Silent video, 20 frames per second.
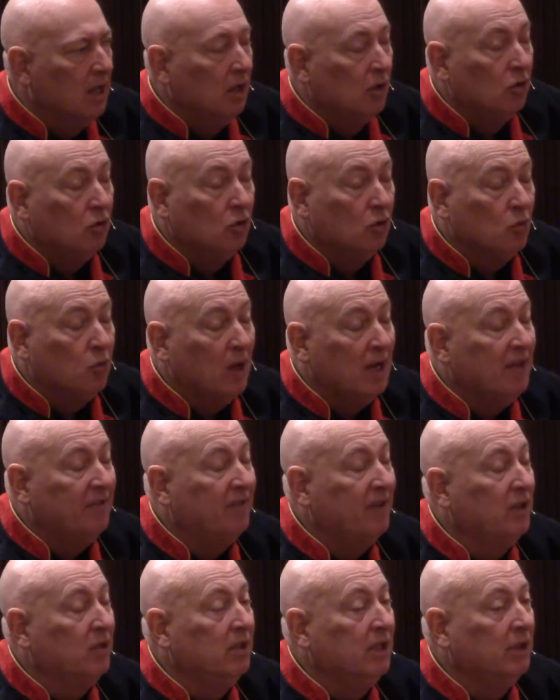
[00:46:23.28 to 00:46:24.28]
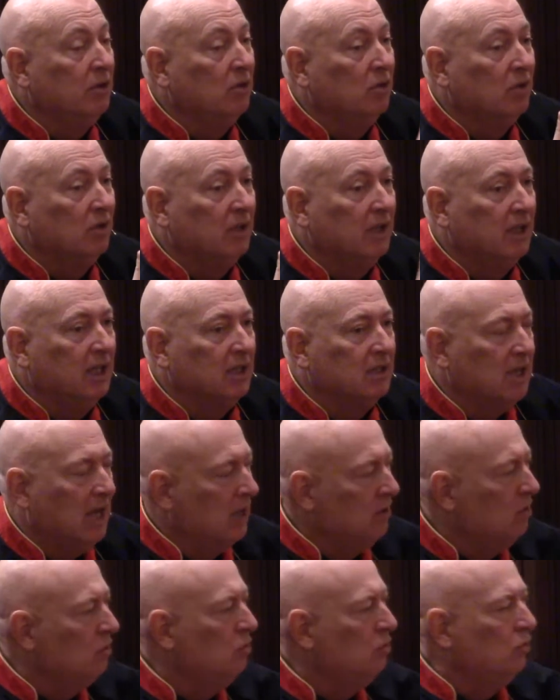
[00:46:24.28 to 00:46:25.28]
To qualify, you need to do kids. I
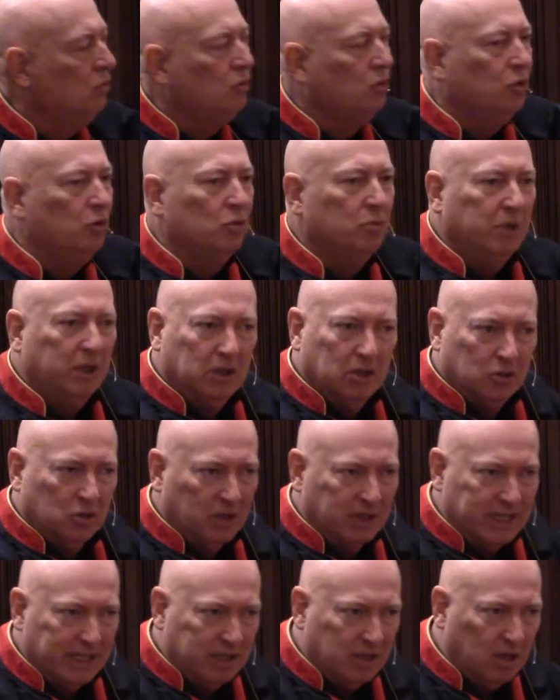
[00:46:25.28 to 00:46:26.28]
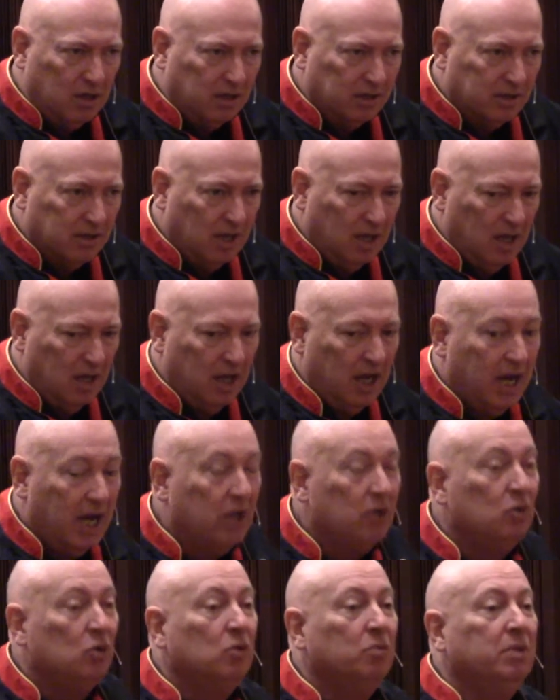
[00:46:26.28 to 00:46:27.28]
don't do to you because you're an adult. I
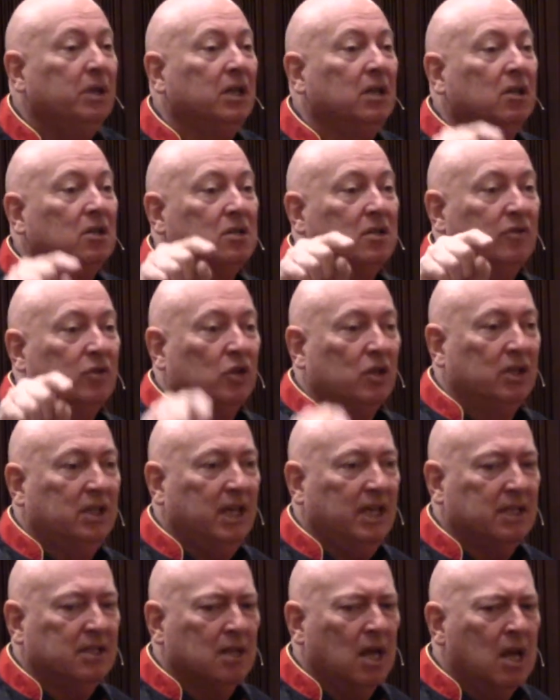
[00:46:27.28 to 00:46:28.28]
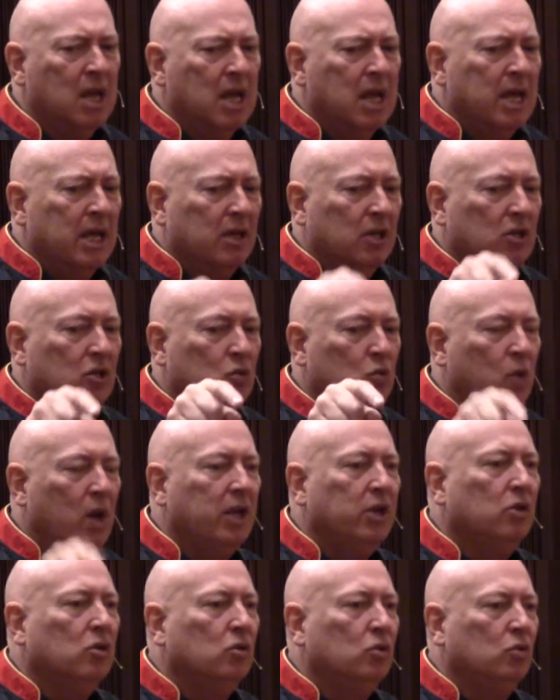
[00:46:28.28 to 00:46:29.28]
do because of the kids. Because when
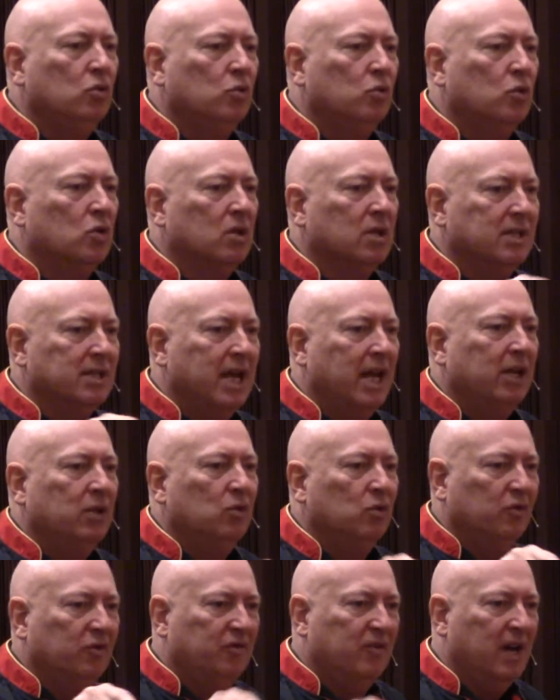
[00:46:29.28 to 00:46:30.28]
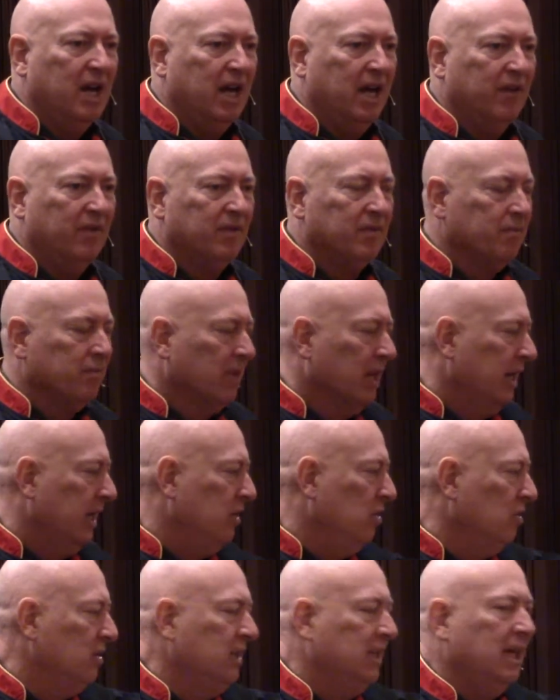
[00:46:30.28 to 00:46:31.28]
you go to work 9 to 5, and
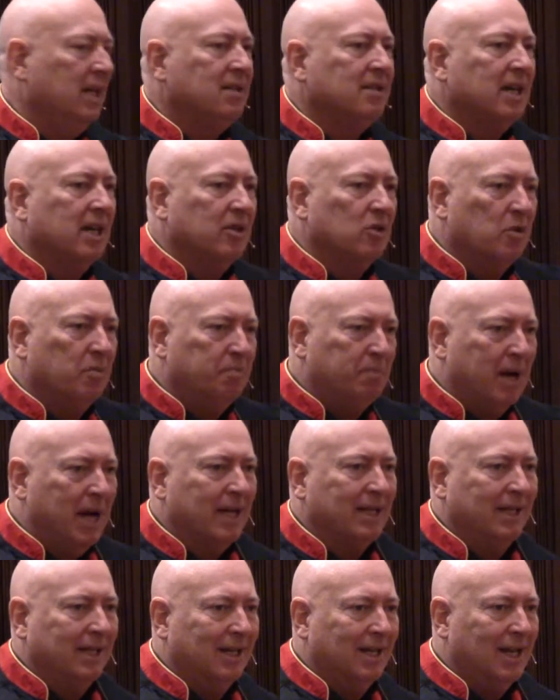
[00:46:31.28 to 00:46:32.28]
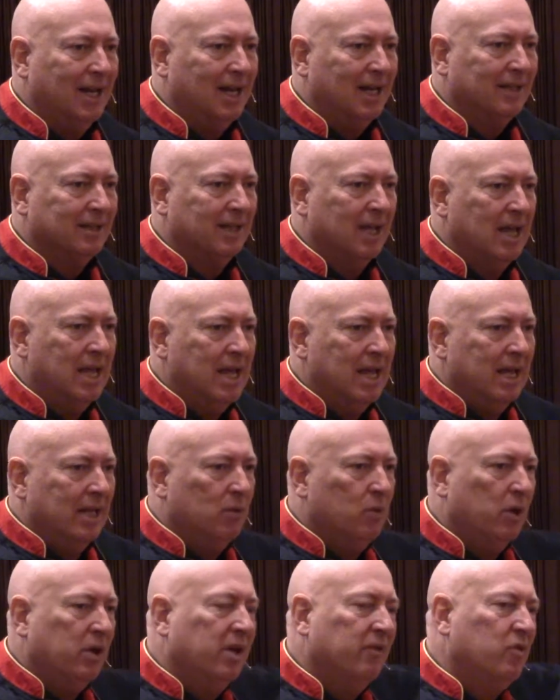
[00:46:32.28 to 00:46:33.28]
your kids are in a parking lot,
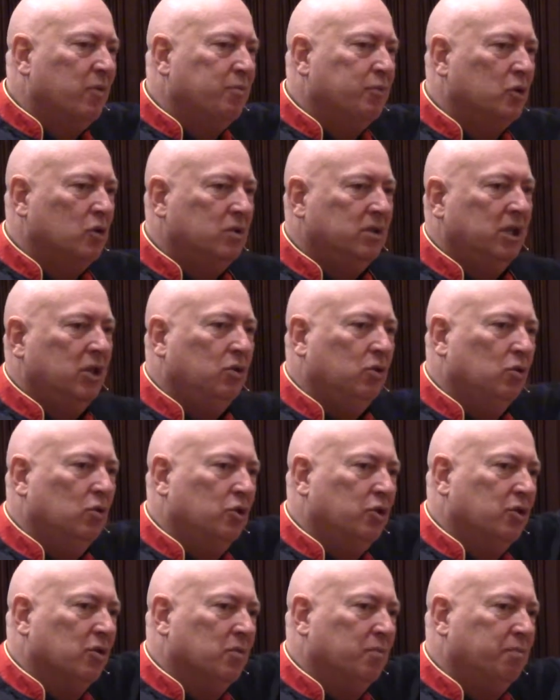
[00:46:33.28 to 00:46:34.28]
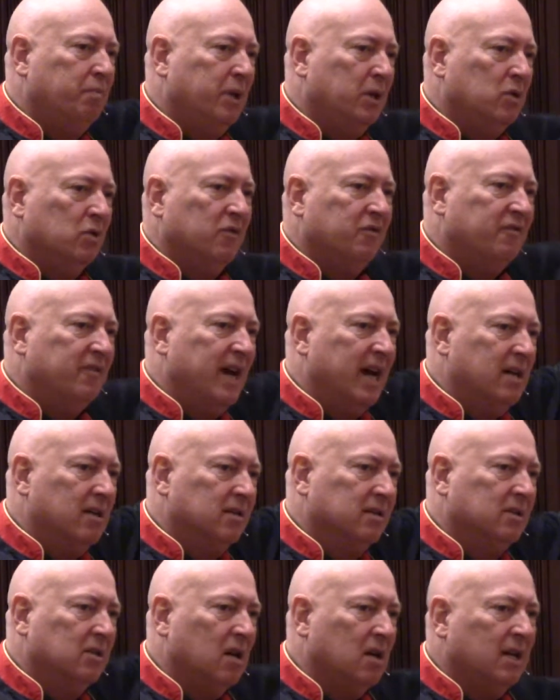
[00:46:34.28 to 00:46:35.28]
when you have a prostitution,
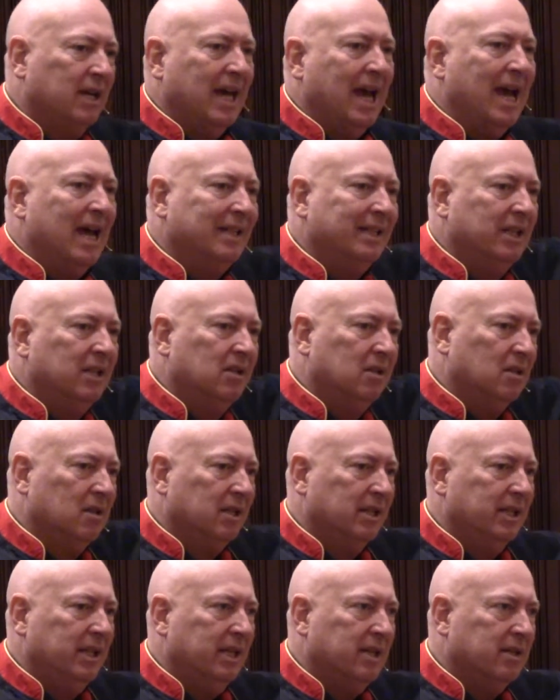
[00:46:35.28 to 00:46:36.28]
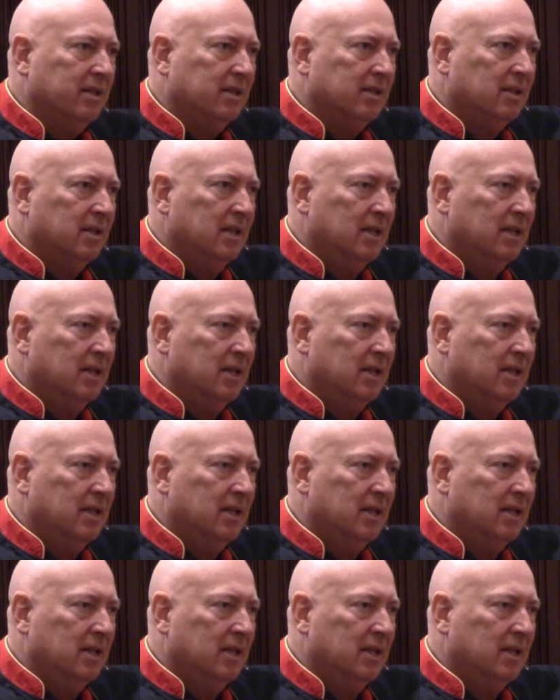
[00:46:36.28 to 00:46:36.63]
pedophile, drug addict, drug dealer,